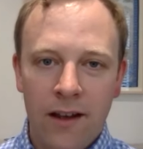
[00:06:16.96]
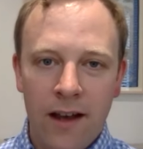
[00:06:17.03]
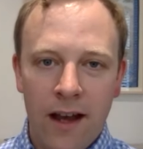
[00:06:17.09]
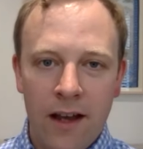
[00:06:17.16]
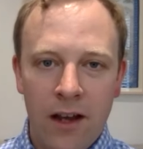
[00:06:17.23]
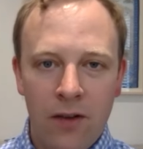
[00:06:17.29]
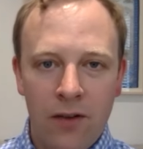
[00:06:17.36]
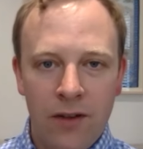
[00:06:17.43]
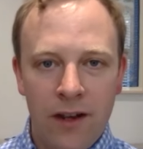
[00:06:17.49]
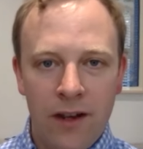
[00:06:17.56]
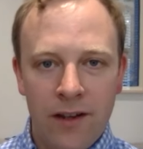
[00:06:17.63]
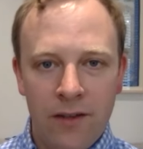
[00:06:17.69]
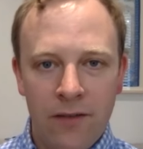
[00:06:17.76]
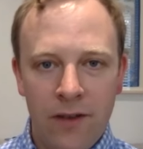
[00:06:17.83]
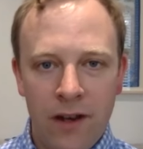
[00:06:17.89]
and those
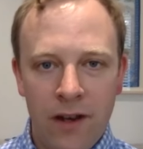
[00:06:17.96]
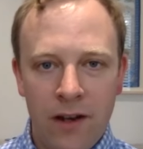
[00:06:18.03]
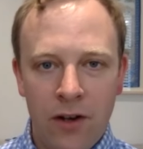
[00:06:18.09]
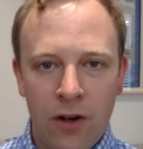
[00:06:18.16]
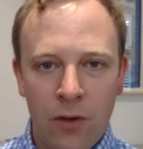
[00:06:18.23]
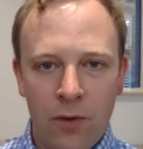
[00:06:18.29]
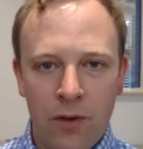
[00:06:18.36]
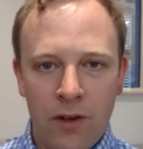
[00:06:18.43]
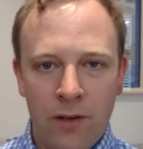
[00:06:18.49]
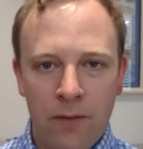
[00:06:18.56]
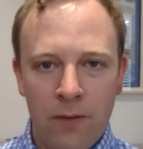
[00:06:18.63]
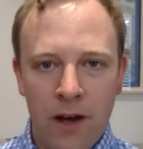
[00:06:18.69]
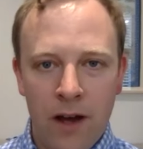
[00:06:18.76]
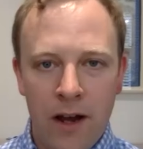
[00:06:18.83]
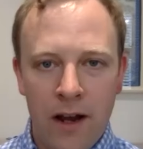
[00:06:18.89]
tests are then interpreted
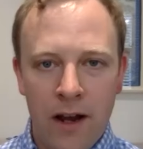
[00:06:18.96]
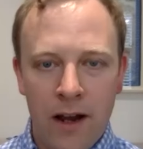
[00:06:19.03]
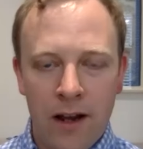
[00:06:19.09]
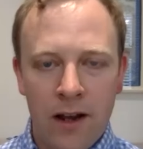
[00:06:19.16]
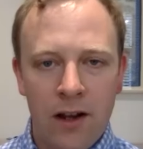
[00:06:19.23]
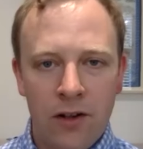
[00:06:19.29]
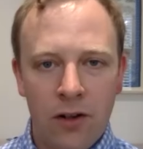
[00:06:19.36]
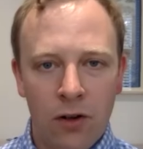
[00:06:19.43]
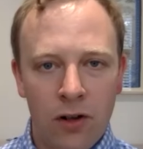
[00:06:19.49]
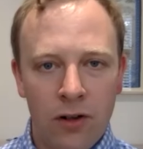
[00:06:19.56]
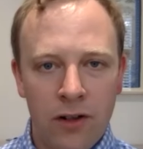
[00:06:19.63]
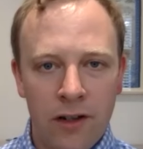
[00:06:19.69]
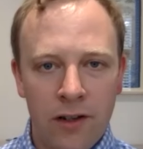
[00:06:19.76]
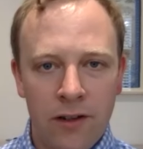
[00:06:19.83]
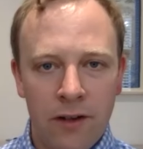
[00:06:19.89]
by a
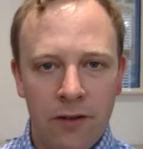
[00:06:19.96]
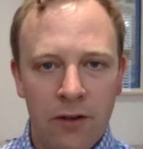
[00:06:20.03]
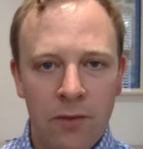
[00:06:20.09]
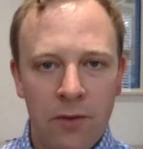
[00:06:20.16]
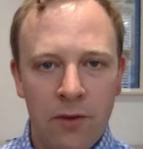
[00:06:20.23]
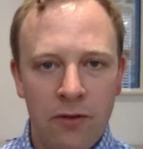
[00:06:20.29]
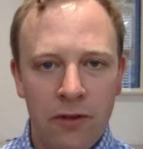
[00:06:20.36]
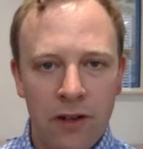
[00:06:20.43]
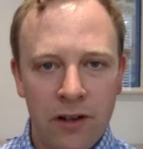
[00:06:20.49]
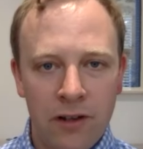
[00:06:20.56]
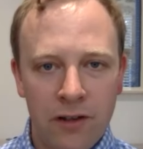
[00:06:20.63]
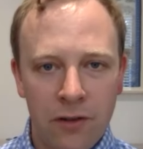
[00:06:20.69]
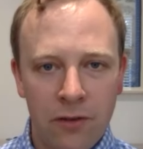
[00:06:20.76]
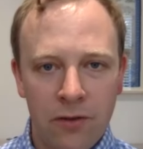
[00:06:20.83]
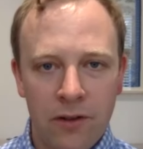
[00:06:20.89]
cardiologist, a respiratory
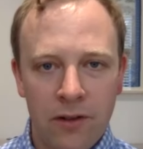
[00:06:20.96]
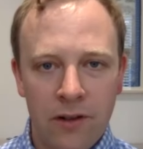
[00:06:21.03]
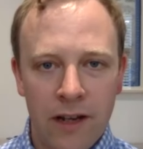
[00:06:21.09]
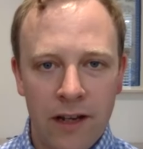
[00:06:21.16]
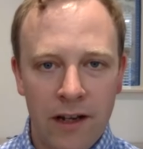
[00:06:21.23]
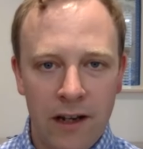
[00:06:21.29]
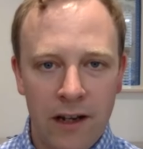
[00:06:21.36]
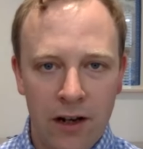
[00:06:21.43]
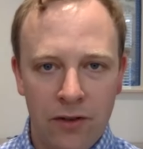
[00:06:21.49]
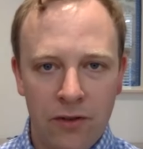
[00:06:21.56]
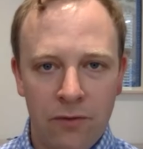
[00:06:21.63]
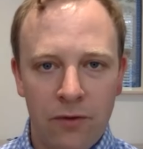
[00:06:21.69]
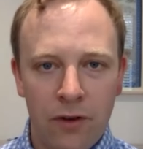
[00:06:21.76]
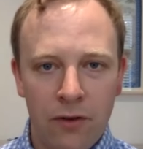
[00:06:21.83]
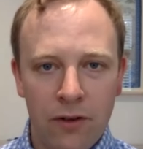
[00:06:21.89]
consultant, and a ear, nose,
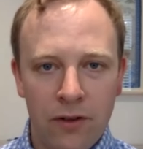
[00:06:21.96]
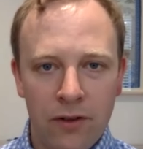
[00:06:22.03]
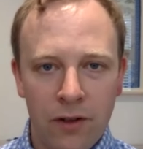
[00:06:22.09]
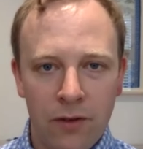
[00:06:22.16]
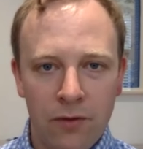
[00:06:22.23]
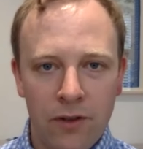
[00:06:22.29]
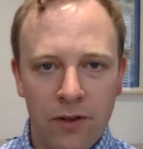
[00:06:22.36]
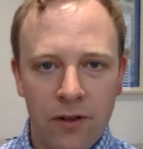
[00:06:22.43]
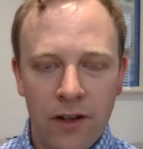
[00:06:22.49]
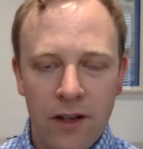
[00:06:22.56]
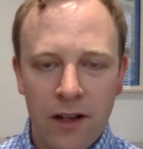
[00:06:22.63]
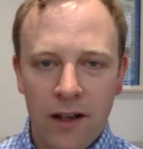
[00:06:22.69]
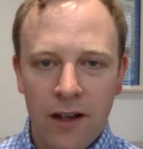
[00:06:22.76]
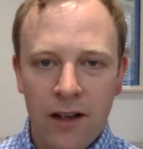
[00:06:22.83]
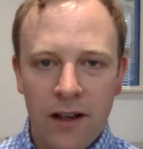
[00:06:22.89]
and throat consultant.
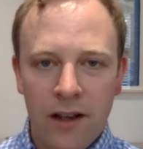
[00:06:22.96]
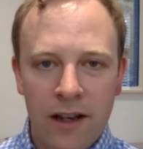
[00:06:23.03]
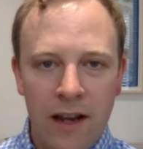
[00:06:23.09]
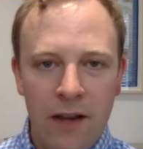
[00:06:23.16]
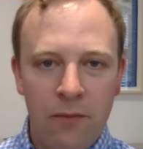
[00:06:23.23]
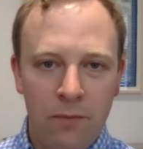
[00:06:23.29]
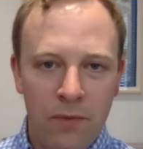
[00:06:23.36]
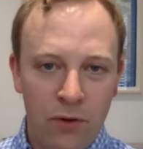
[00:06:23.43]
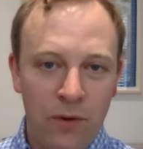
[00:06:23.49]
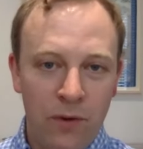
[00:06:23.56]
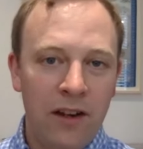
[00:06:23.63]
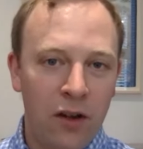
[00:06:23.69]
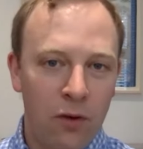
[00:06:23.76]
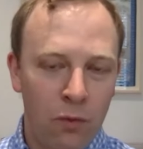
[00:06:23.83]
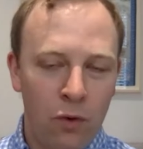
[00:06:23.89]
And they,
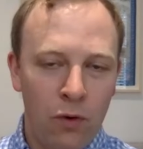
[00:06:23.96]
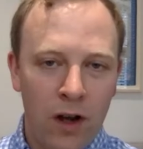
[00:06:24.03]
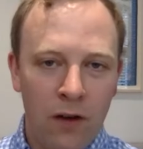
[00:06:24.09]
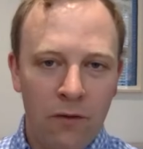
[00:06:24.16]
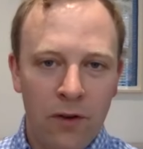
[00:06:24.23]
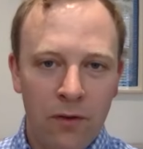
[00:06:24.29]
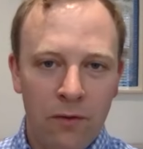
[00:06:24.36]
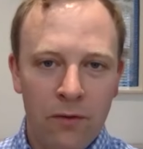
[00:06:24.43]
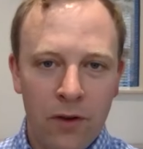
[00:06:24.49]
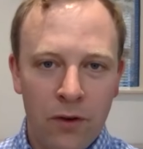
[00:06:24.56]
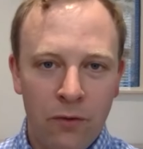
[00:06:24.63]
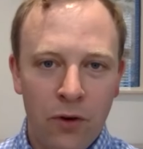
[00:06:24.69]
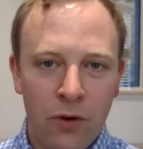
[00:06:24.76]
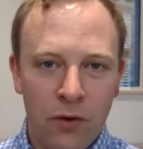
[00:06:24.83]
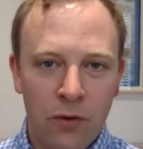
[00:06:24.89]
between them, will cover the
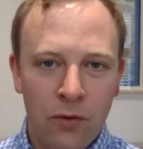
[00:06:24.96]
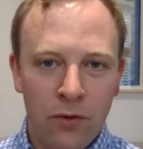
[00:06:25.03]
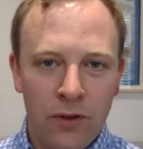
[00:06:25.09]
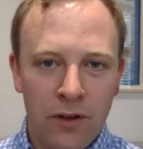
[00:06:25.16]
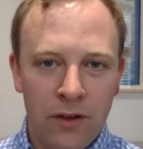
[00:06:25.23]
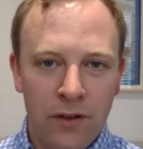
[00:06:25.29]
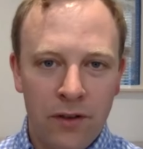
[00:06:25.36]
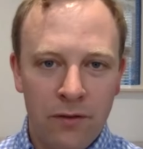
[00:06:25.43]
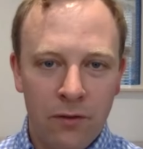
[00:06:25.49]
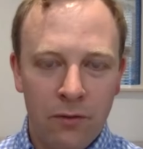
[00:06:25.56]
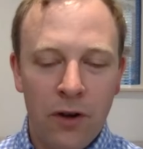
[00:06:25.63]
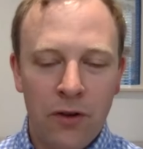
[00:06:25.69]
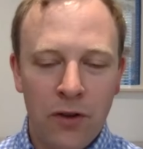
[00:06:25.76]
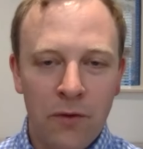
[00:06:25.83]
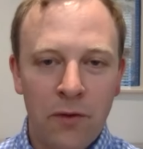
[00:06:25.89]
root causes, or
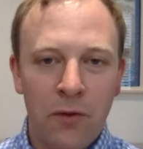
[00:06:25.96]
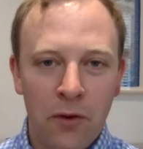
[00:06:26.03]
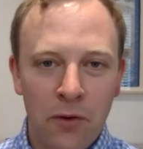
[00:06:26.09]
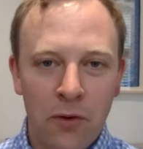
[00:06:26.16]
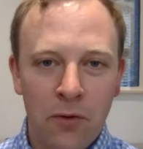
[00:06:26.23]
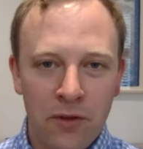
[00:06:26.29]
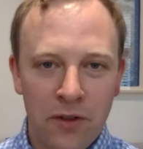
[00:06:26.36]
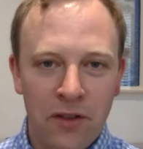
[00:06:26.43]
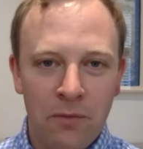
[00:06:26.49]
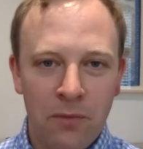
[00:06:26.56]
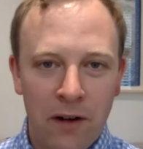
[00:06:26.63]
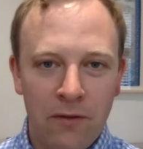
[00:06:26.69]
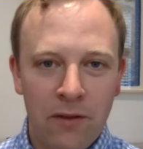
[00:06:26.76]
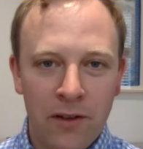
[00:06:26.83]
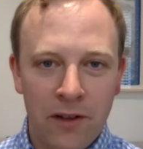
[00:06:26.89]
most of the root causes of
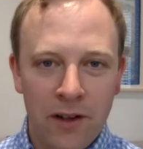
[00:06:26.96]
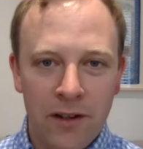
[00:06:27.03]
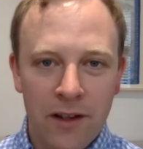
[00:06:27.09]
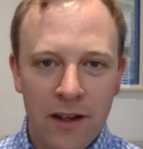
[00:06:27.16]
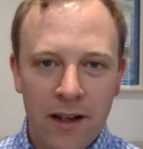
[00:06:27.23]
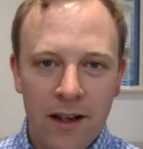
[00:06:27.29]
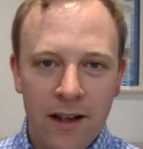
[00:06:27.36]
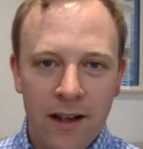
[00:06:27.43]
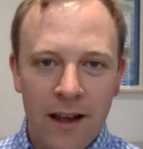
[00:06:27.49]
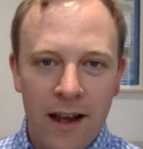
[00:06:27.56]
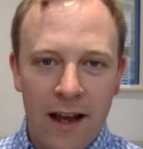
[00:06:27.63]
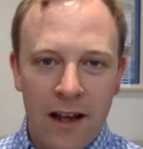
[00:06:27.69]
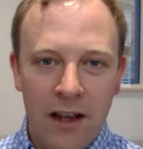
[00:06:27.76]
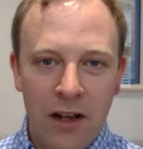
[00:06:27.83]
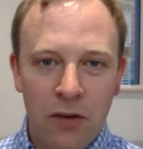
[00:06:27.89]
breathlessness.
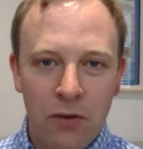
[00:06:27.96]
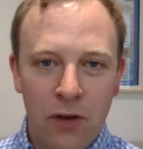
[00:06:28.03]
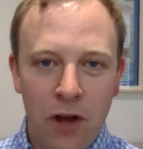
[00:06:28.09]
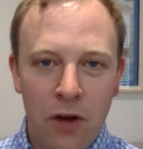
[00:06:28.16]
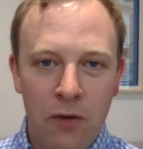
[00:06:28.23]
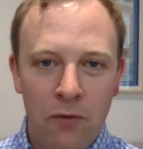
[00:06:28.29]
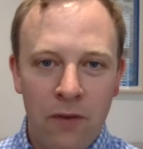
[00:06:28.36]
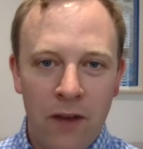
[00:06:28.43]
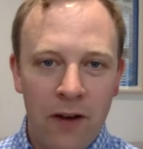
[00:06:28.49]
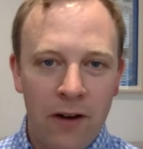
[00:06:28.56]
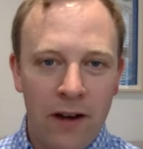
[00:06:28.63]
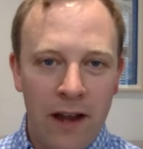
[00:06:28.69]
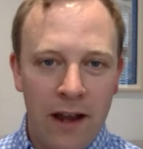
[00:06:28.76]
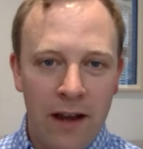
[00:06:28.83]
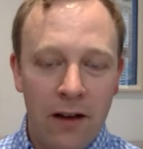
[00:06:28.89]
And you'll know there
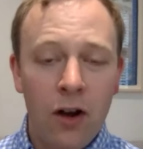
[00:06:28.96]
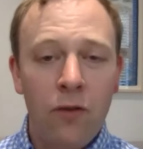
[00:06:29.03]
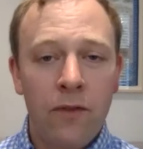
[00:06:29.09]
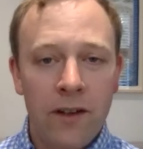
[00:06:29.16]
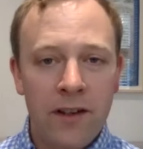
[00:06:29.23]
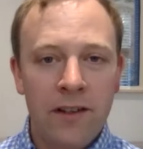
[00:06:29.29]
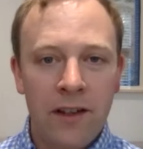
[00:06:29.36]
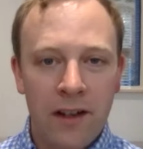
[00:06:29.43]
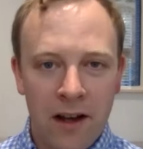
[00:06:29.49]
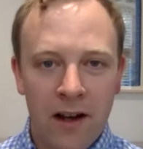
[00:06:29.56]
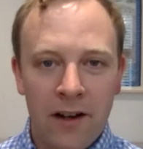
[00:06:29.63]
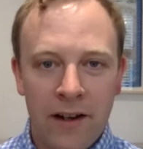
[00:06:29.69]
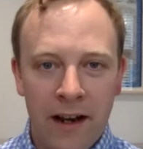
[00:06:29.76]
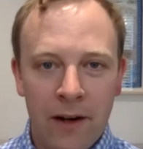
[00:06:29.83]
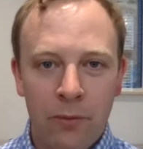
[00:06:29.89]
and then, oh, this is a
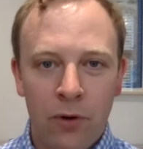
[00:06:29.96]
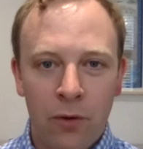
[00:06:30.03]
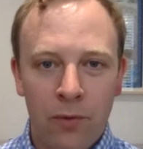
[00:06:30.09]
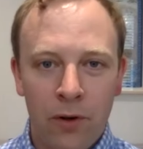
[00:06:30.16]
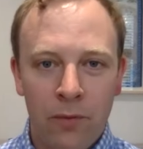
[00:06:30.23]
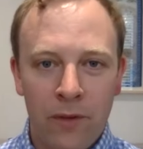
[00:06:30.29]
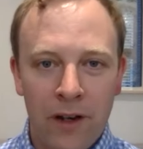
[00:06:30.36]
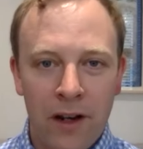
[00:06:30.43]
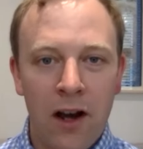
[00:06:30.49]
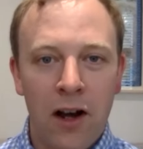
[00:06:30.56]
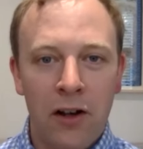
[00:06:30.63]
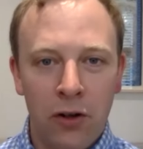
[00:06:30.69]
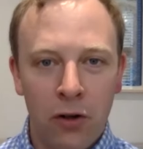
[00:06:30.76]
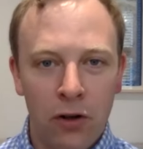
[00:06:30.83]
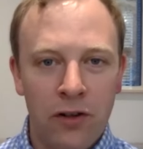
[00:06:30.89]
cardiac problem. And the
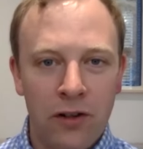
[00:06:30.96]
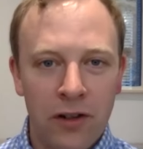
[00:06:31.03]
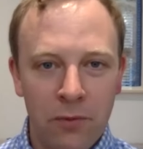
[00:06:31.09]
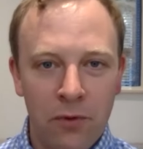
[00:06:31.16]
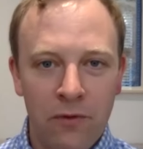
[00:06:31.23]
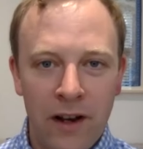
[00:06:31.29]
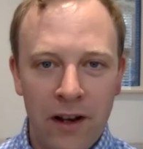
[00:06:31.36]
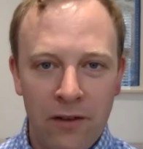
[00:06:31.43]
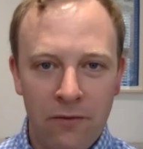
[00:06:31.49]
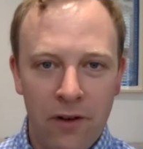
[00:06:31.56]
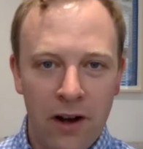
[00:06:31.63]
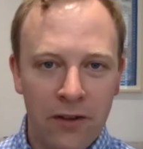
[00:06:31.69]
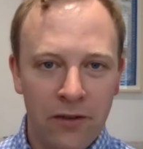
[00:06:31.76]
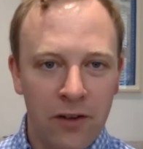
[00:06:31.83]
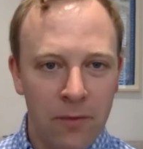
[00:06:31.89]
cardiologist will then
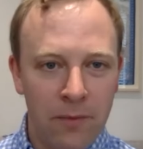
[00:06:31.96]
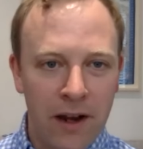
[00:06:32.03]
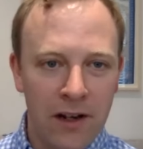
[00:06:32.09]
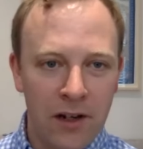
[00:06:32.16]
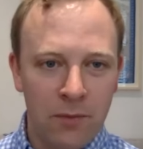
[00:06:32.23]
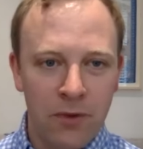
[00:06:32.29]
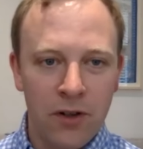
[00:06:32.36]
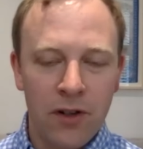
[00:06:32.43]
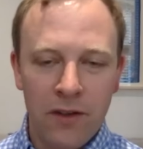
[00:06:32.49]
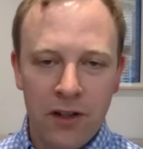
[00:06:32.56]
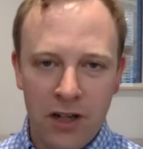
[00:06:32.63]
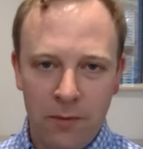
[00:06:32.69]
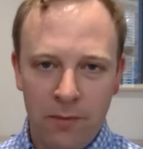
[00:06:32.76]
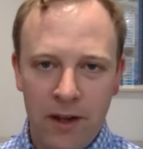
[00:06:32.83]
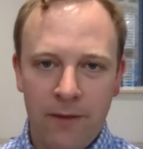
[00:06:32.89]
advise on the management to a
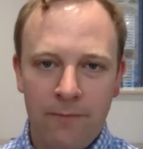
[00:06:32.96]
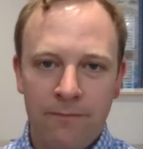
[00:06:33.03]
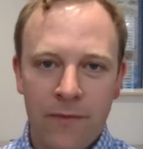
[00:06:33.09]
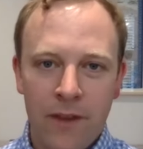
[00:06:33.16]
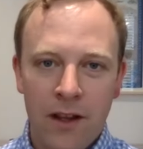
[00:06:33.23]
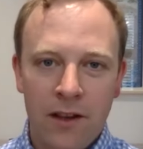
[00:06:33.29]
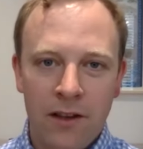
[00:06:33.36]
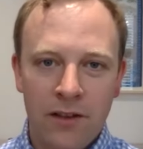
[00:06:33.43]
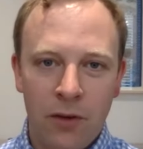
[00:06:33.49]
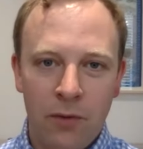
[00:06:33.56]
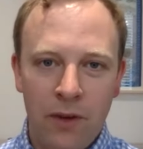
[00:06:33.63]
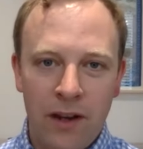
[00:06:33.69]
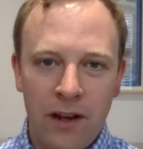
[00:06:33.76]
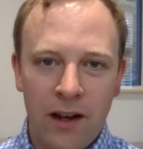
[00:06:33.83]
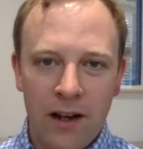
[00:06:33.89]
GP. So
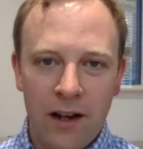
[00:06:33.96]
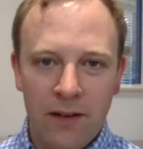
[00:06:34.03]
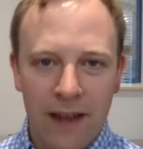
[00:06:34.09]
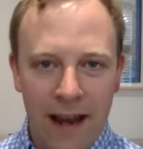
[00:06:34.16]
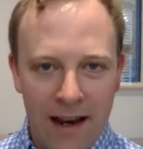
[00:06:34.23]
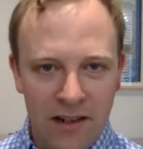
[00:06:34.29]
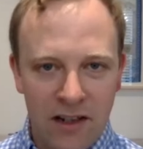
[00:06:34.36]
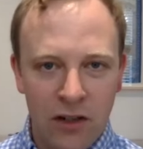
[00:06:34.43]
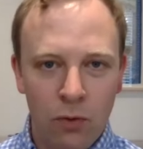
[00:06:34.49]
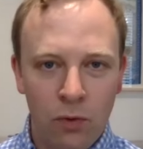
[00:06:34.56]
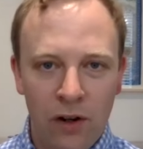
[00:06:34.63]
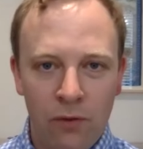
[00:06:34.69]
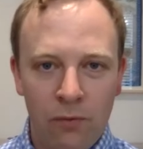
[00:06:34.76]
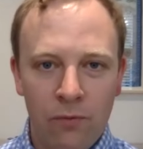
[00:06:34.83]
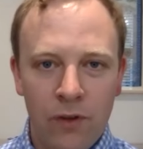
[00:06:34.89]
we kind of catch it all
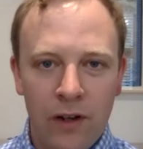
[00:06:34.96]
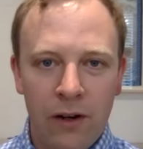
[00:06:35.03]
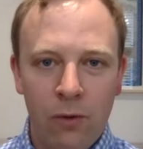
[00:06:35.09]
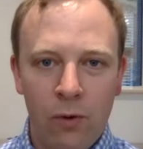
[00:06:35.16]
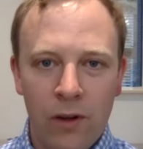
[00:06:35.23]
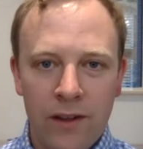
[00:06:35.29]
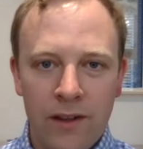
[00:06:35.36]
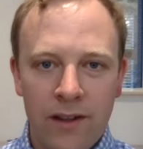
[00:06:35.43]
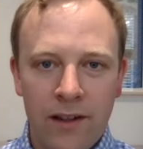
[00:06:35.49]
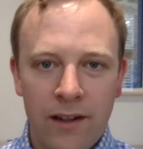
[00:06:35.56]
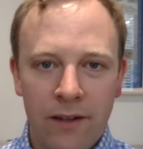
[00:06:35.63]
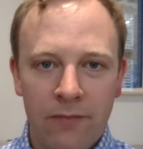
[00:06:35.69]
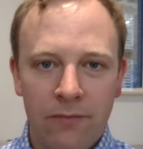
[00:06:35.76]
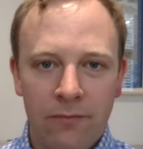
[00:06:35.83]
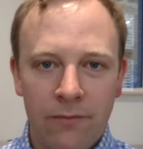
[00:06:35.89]
in, in one
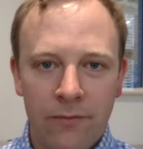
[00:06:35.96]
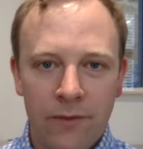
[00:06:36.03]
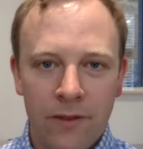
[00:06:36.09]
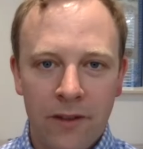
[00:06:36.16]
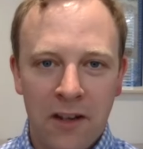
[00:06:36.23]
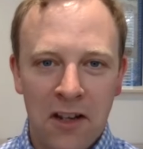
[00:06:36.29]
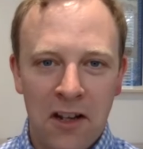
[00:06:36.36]
sitting. Mm-hmm. I'm